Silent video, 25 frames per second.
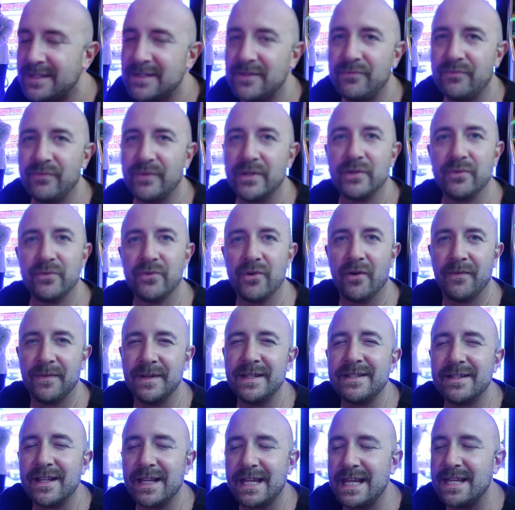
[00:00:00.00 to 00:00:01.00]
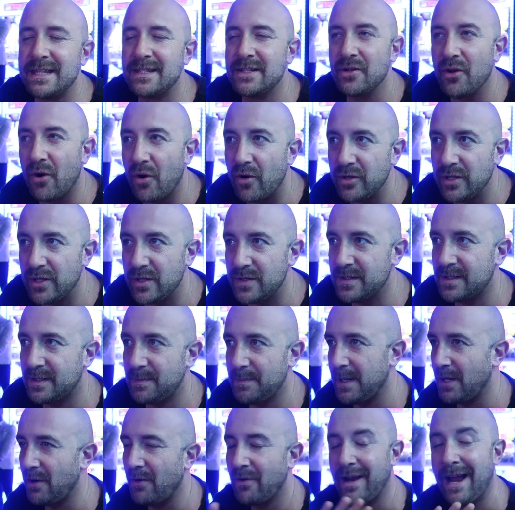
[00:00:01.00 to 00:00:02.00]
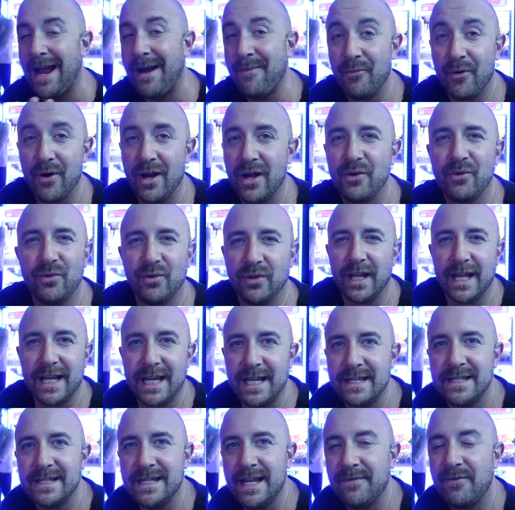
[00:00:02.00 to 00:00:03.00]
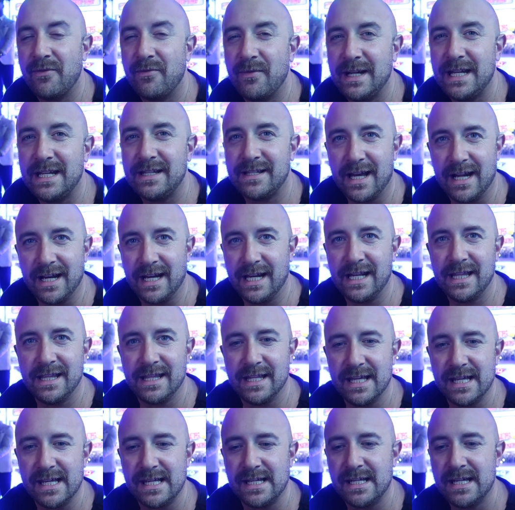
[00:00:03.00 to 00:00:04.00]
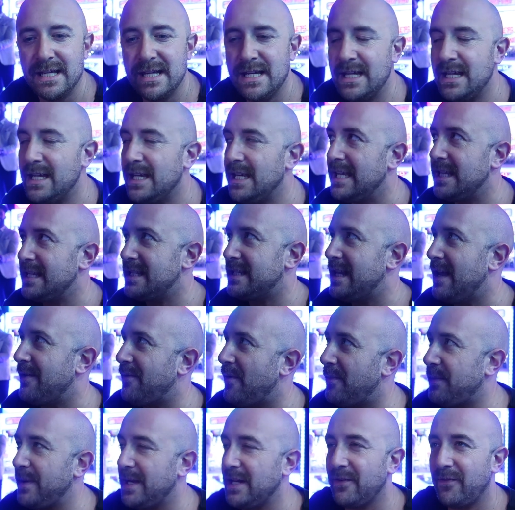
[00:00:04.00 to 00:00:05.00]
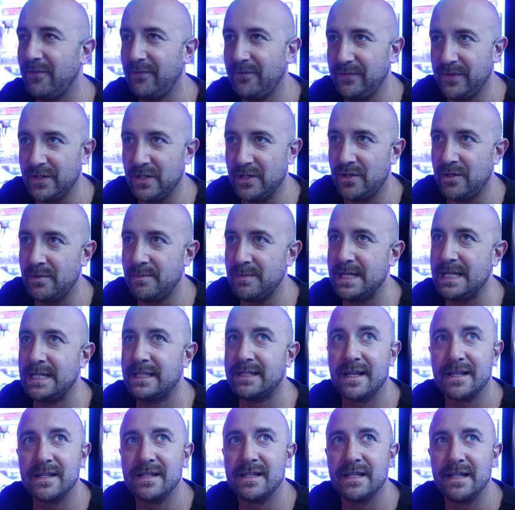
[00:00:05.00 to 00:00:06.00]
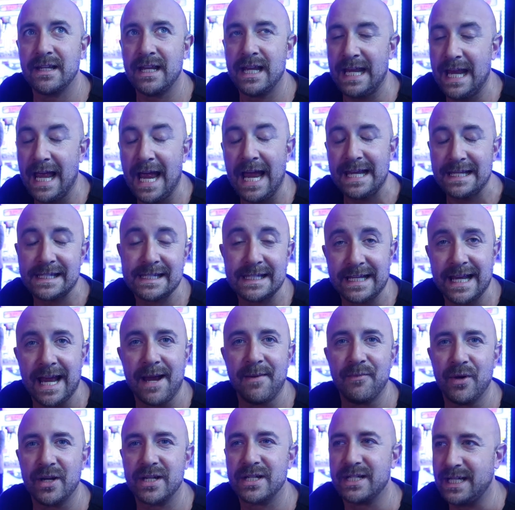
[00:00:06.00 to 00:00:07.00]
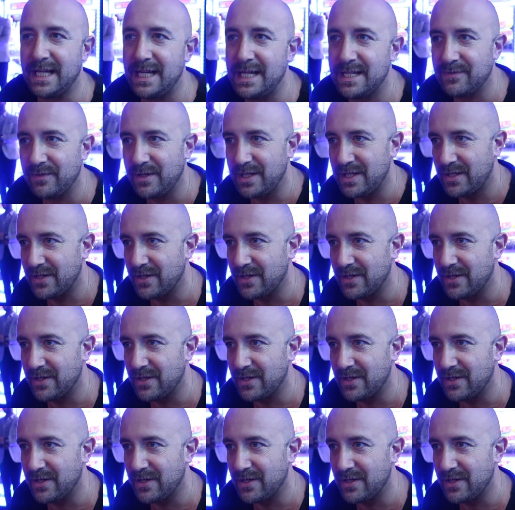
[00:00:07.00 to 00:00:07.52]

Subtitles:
is a real novice. Like, he's not used to being on camera at Like, he's never really done anything. He's never been on film. He hates the camera, actually. He's really